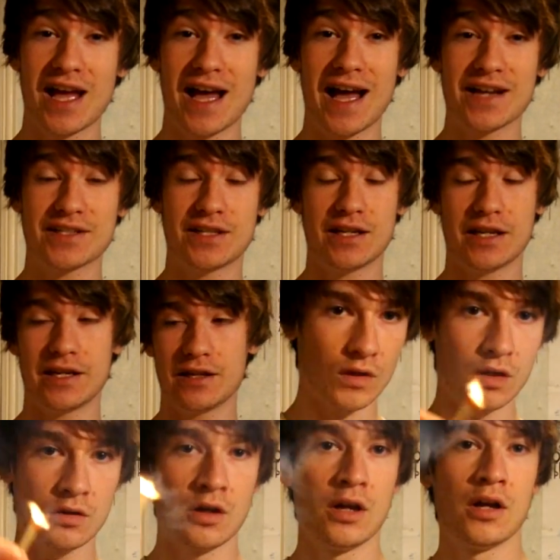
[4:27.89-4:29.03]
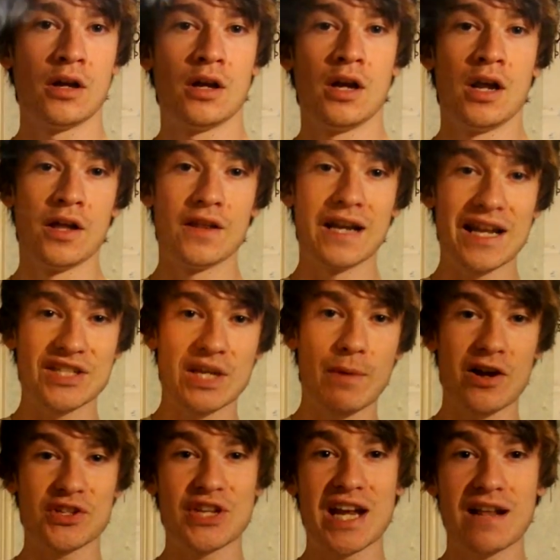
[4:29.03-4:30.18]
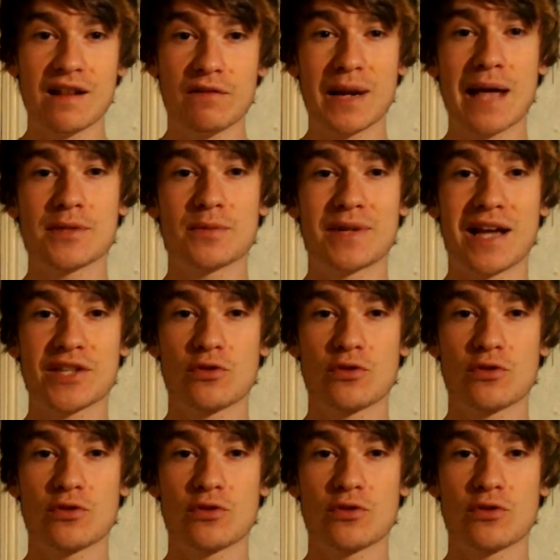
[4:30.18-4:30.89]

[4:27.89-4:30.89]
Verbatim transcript: accidentally, uh, the last time I got scared, I left my laptop in Asda.